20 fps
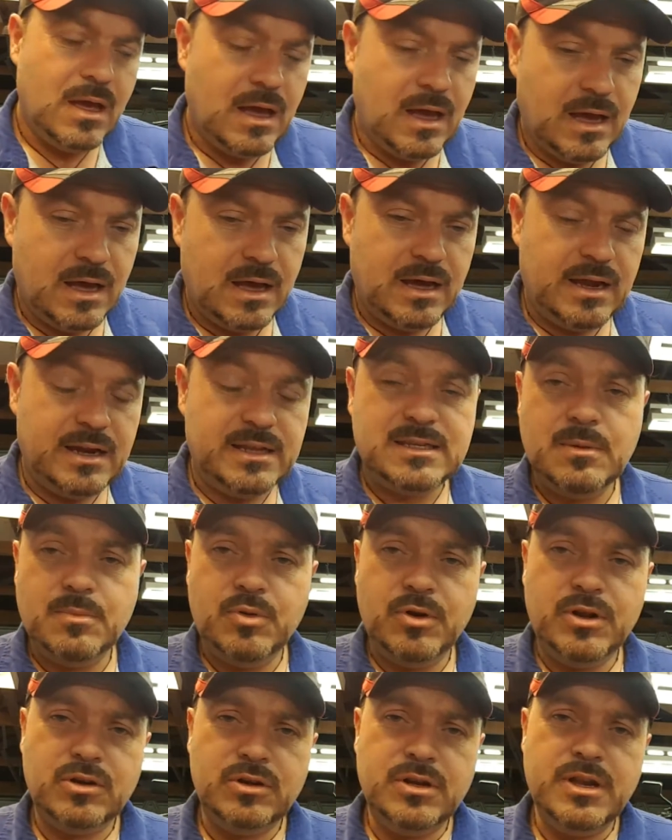And it's in
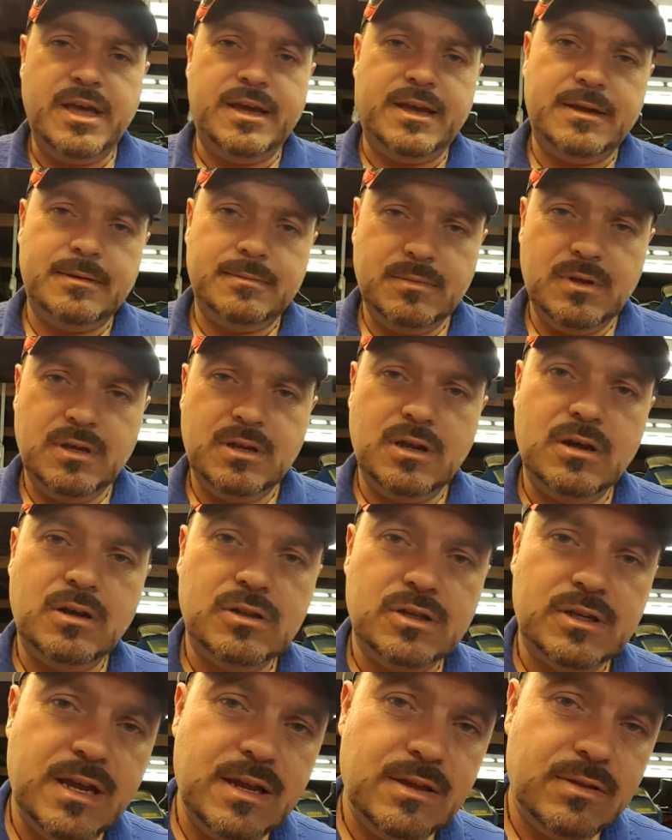pretty good nick.
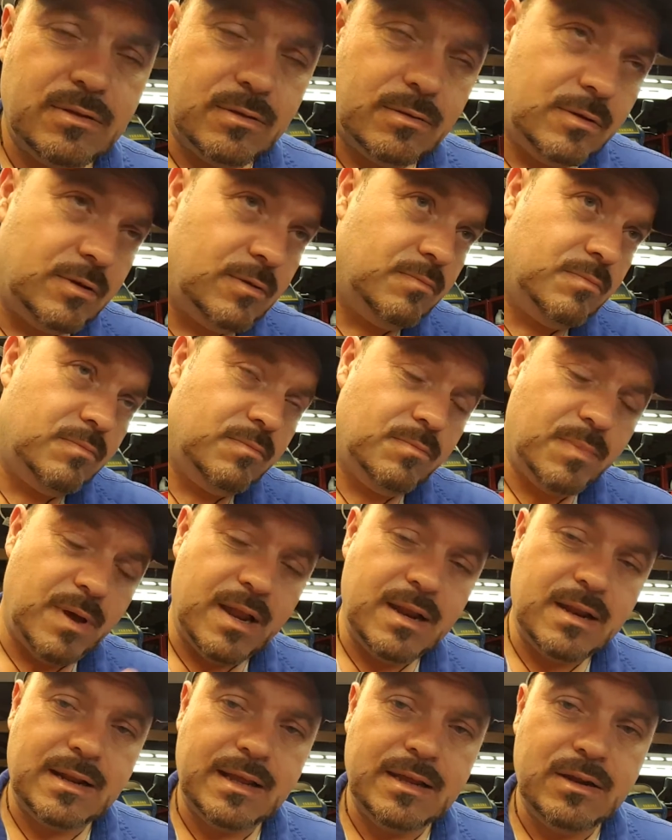Underneath,
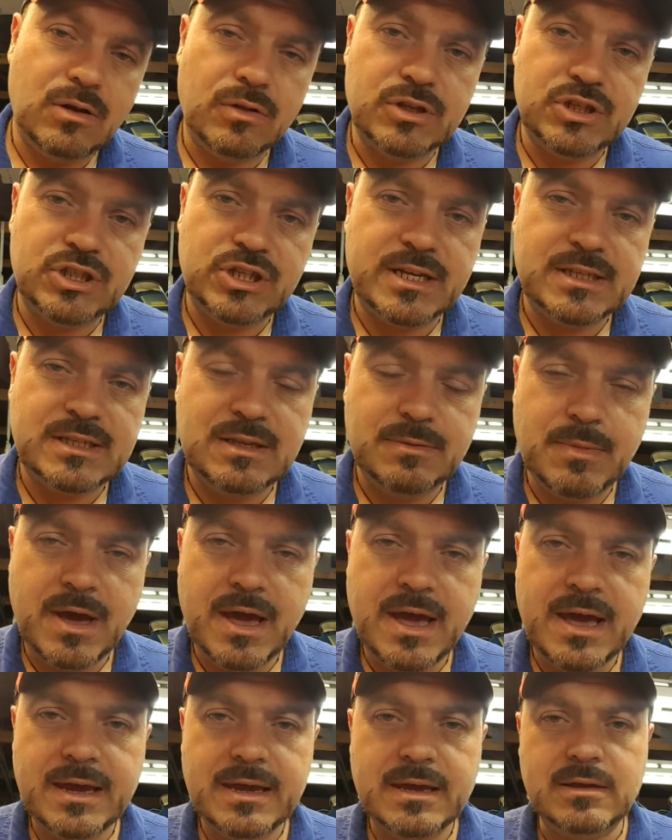Ben cleaned all the chassis
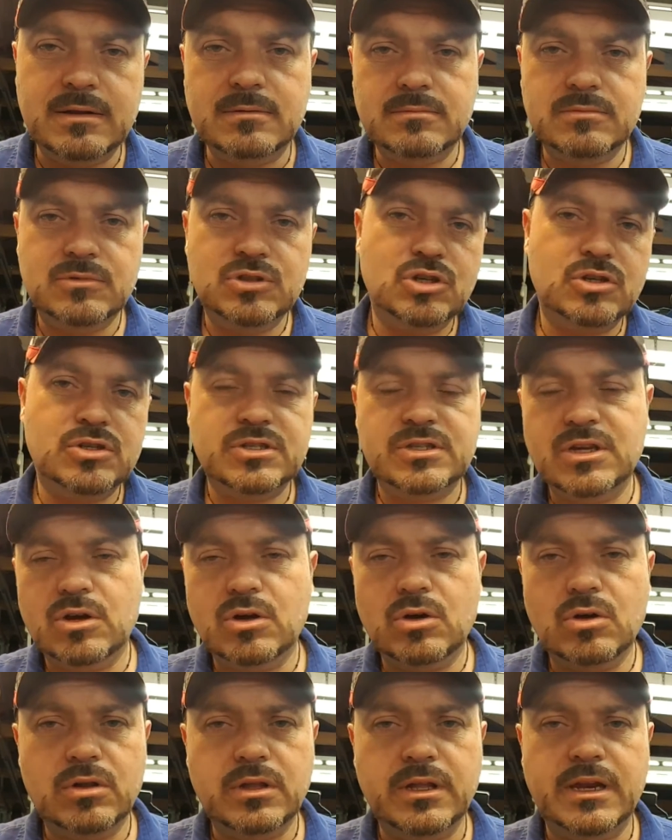back and shuts it
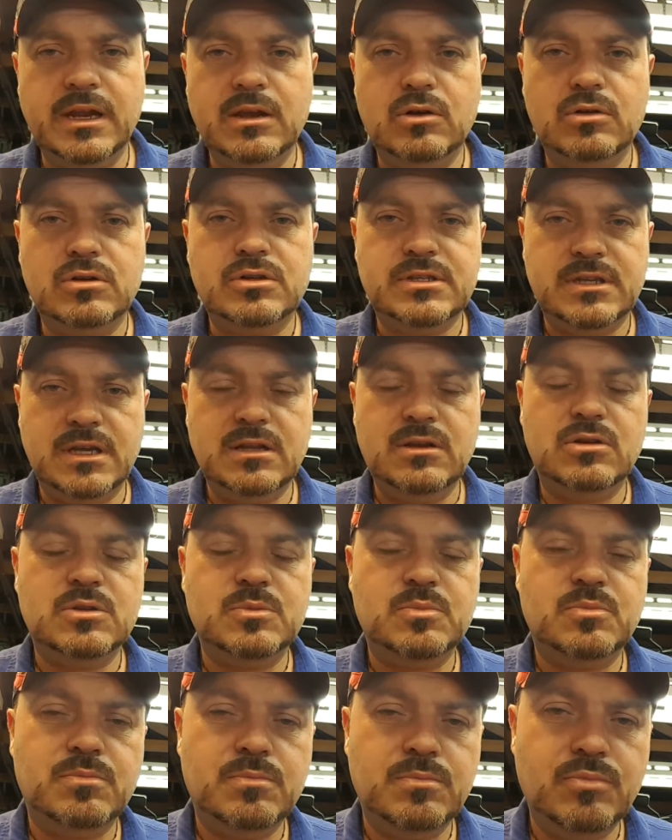all, and it looks
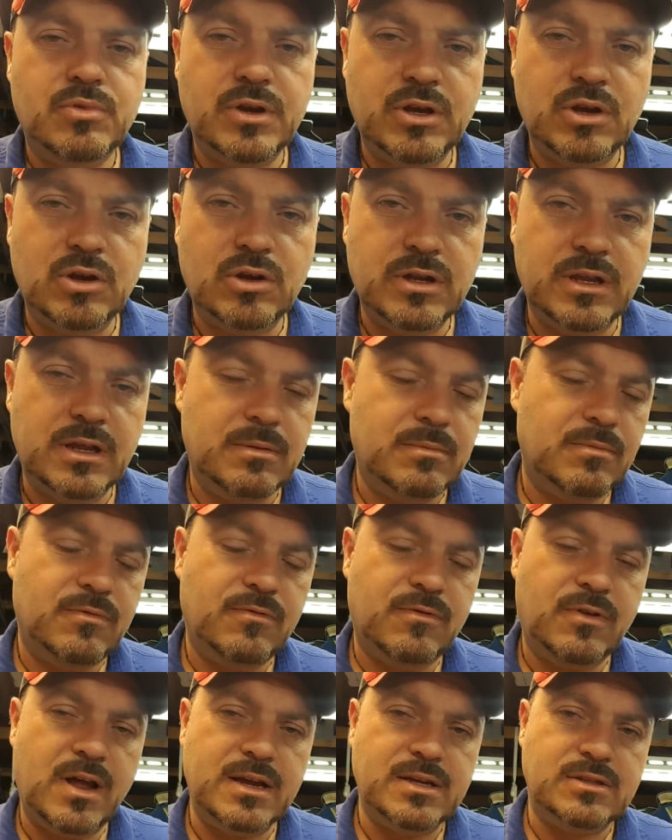pretty good, and it
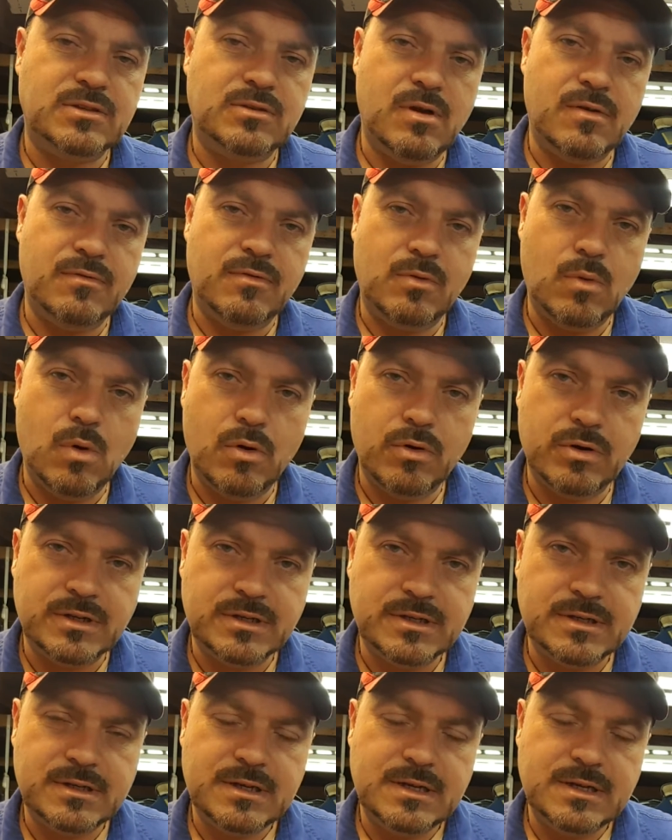flies through every warrant